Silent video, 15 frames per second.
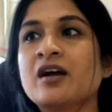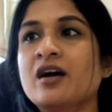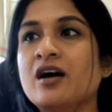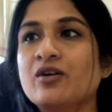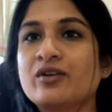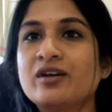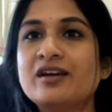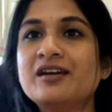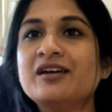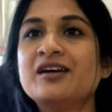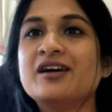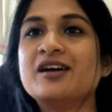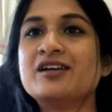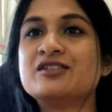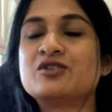Okay,
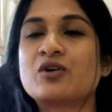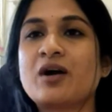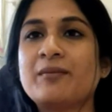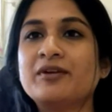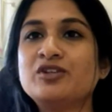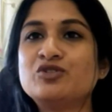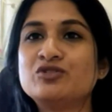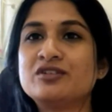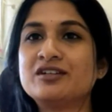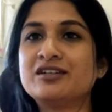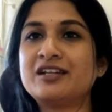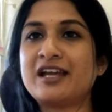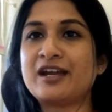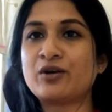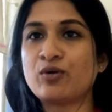so coming to the
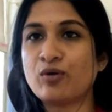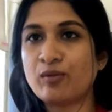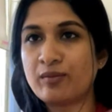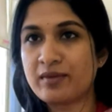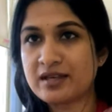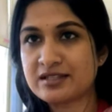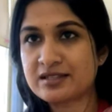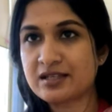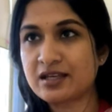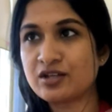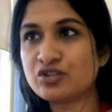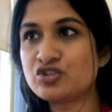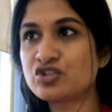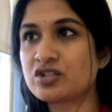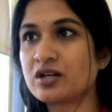take home
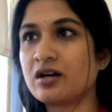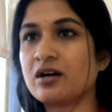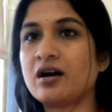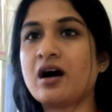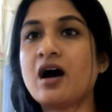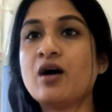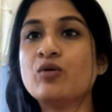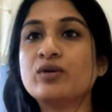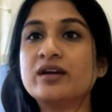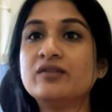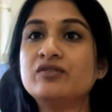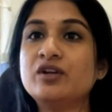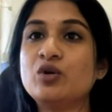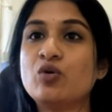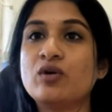message, how can
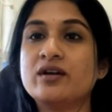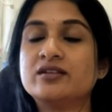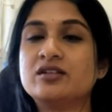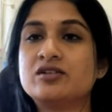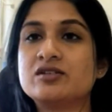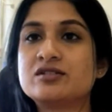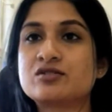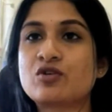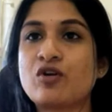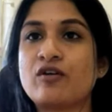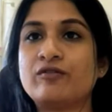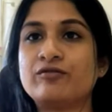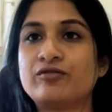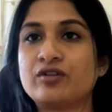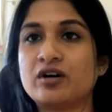we lower the risk of
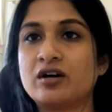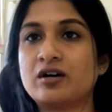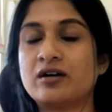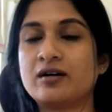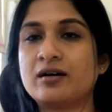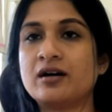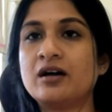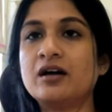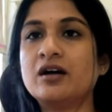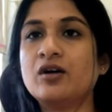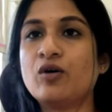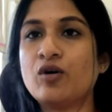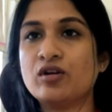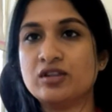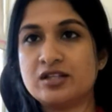
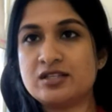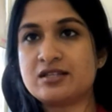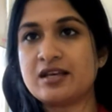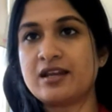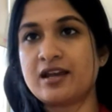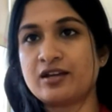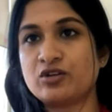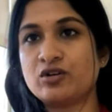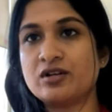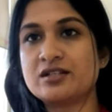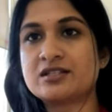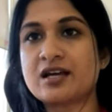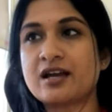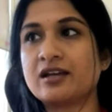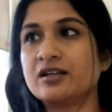all these irregular
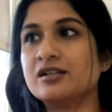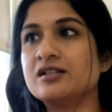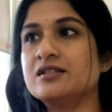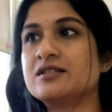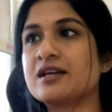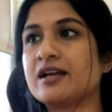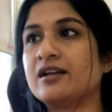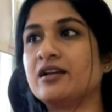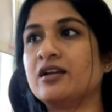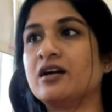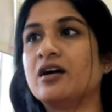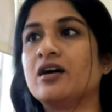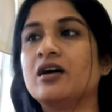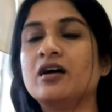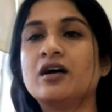cycles, and
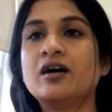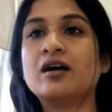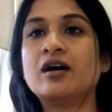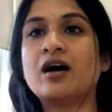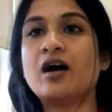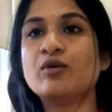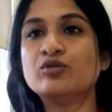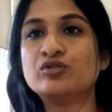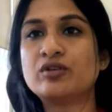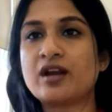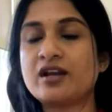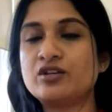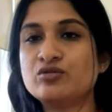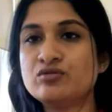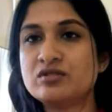how to
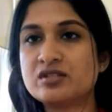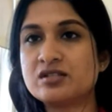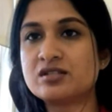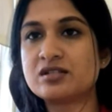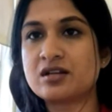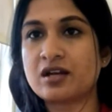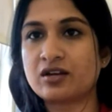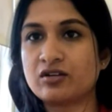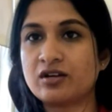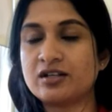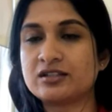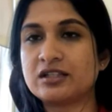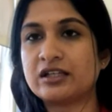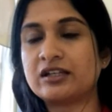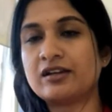reduce this irregular
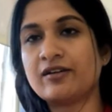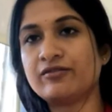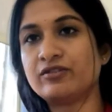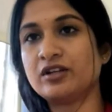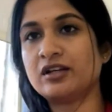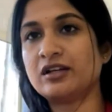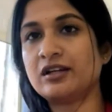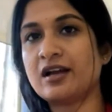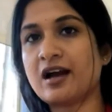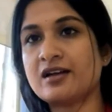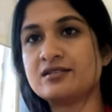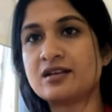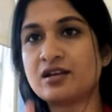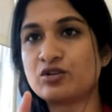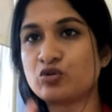thing? Definitely, as
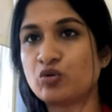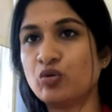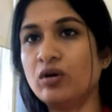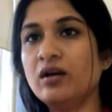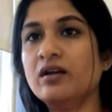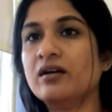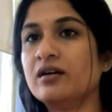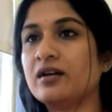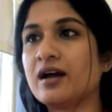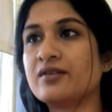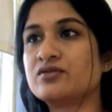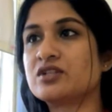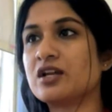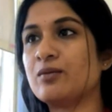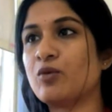I told,
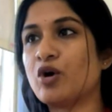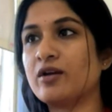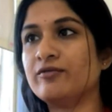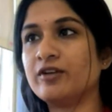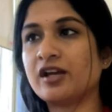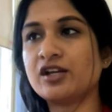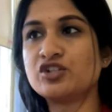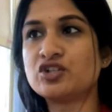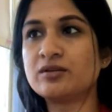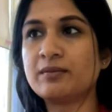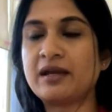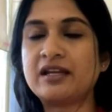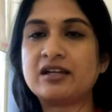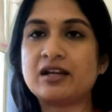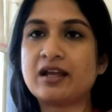lifestyle modification,
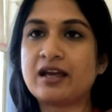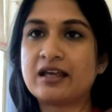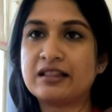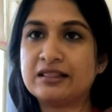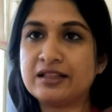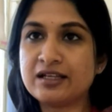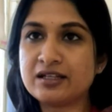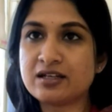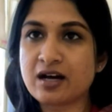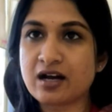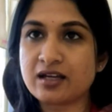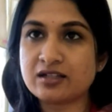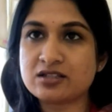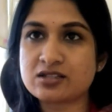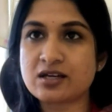maintain a healthy
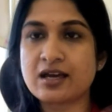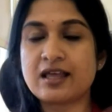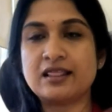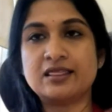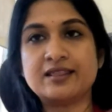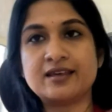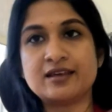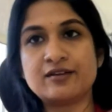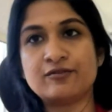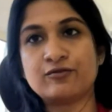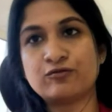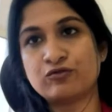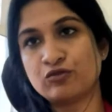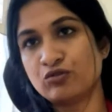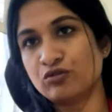diet, healthy
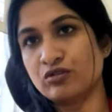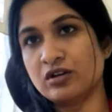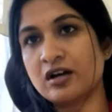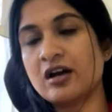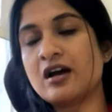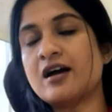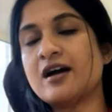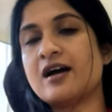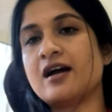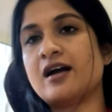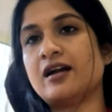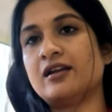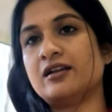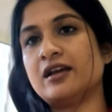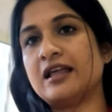food,
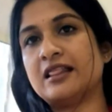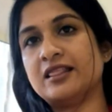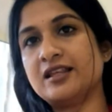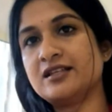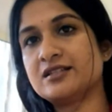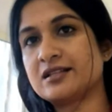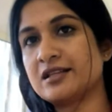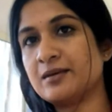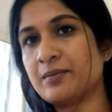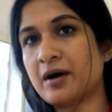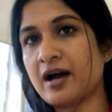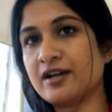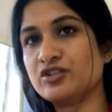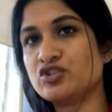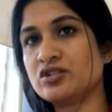and healthy sleep
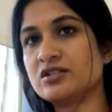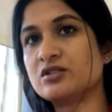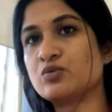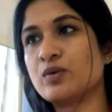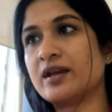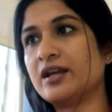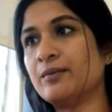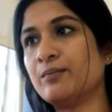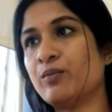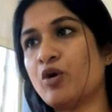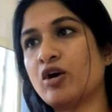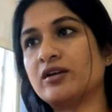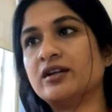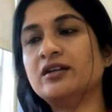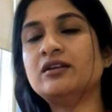hygiene is very
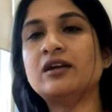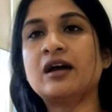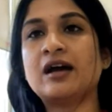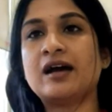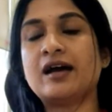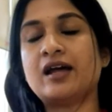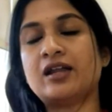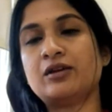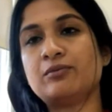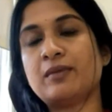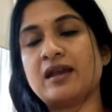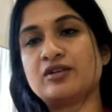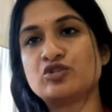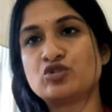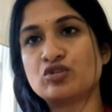important. And
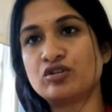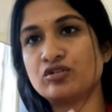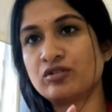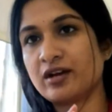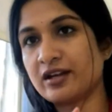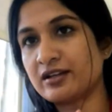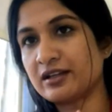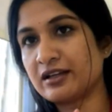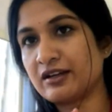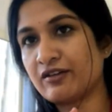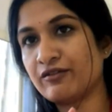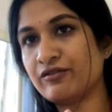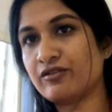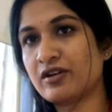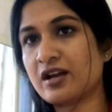make sure you get
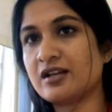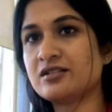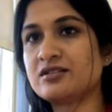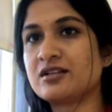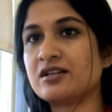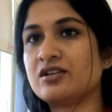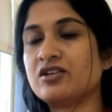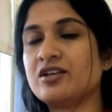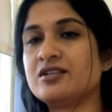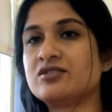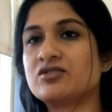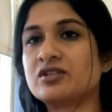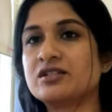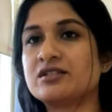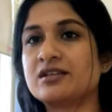enough rest, and
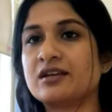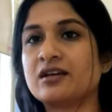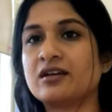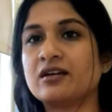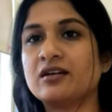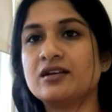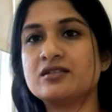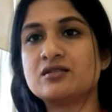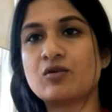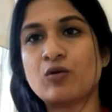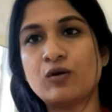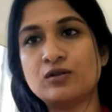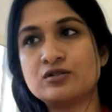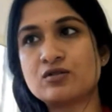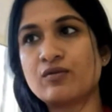de-stressing is
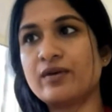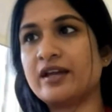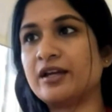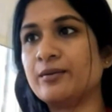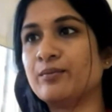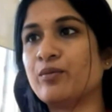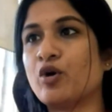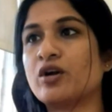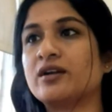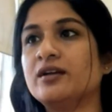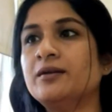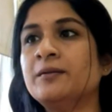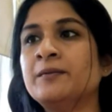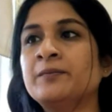also very important.